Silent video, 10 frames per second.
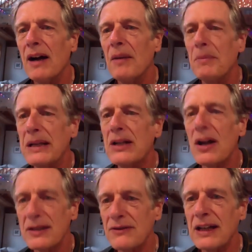
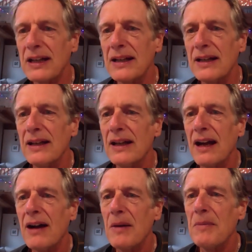because of it.
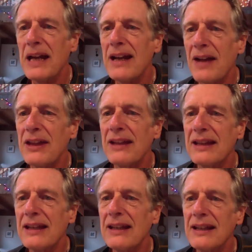And I
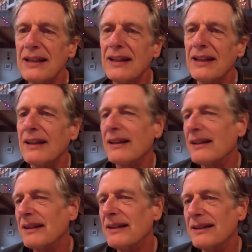think that
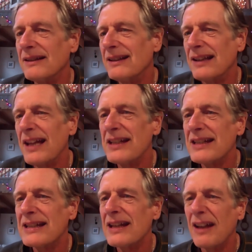it lent
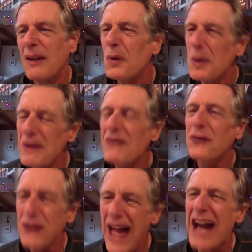it, it would have been
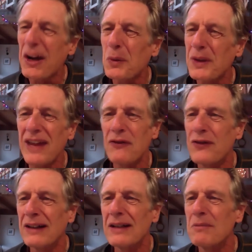flatter with that fucking